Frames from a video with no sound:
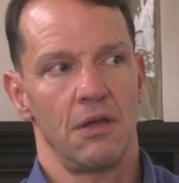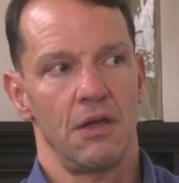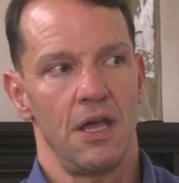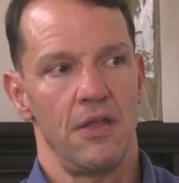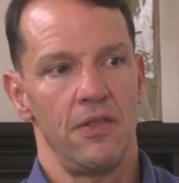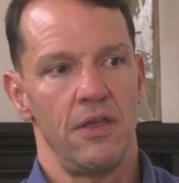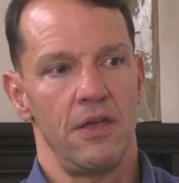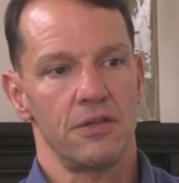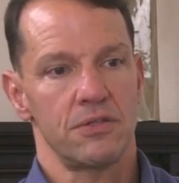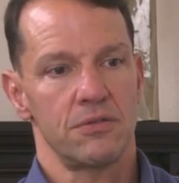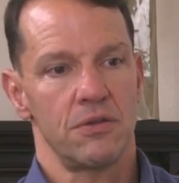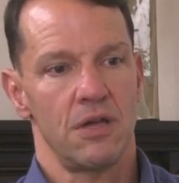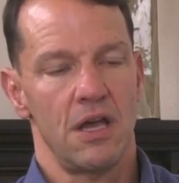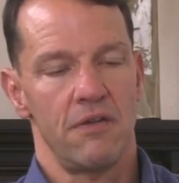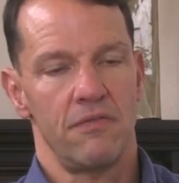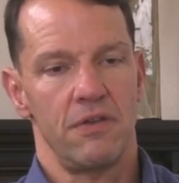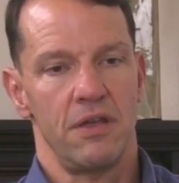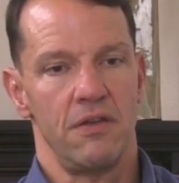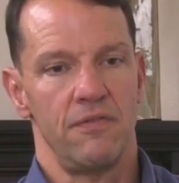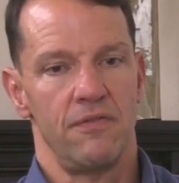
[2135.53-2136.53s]
And they also
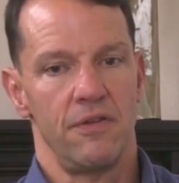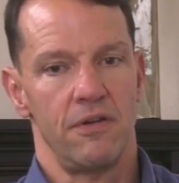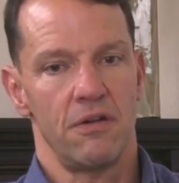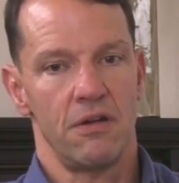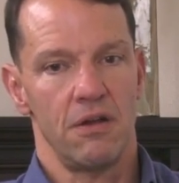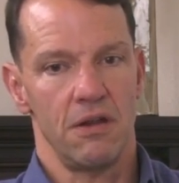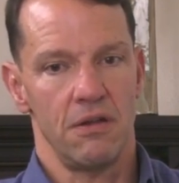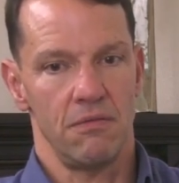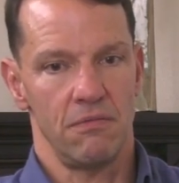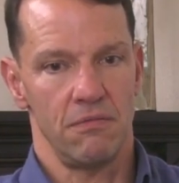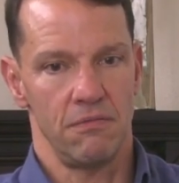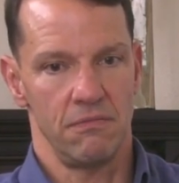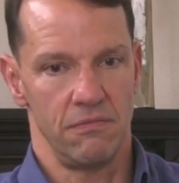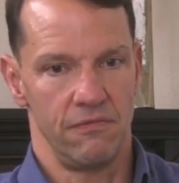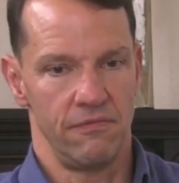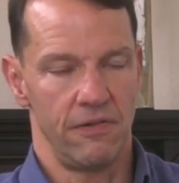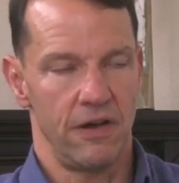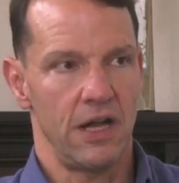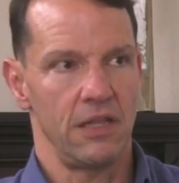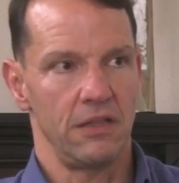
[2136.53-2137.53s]
have a very
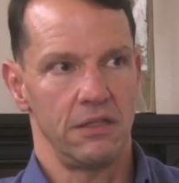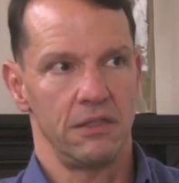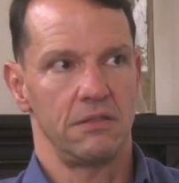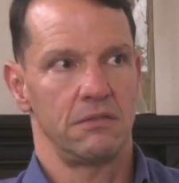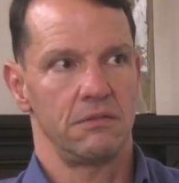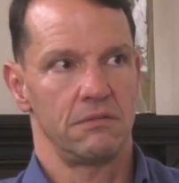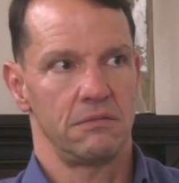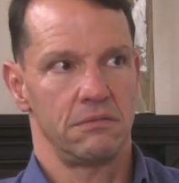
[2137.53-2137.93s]
violent,